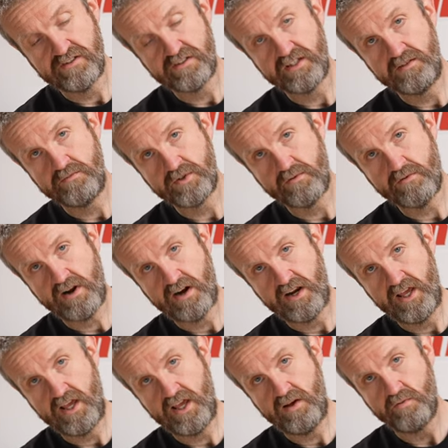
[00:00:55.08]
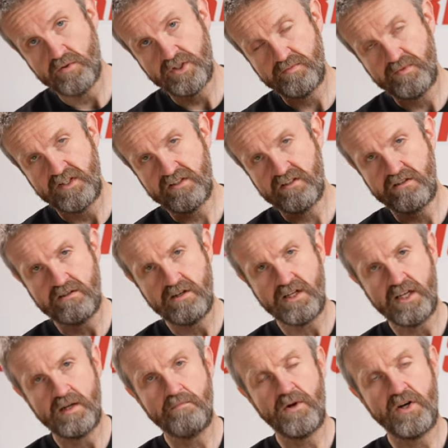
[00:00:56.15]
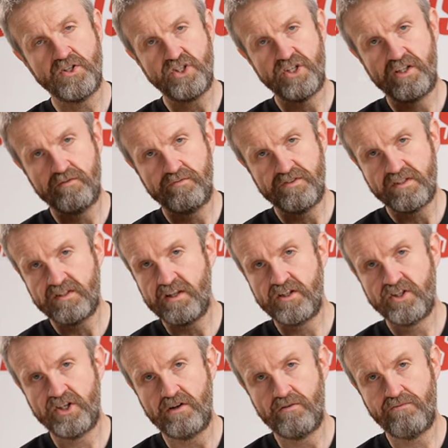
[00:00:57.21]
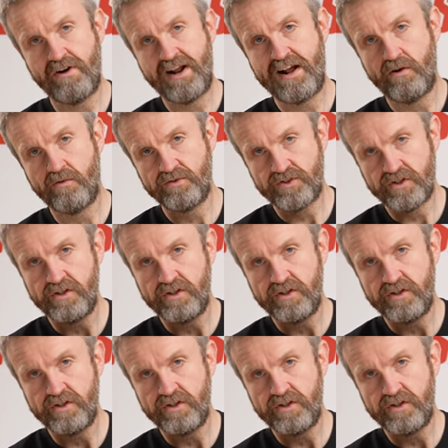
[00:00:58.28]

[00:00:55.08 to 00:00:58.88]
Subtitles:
The seams are around here, which means that you don't get bunching of the stitching around